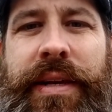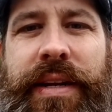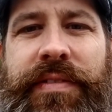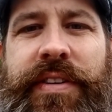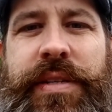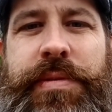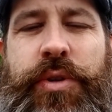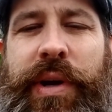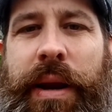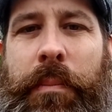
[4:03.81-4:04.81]
the difference
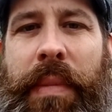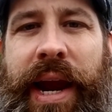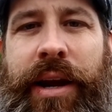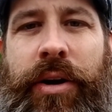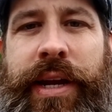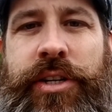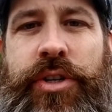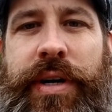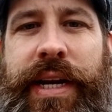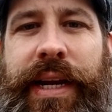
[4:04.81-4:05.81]
between a minor
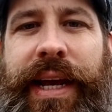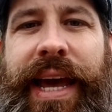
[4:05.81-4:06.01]
injury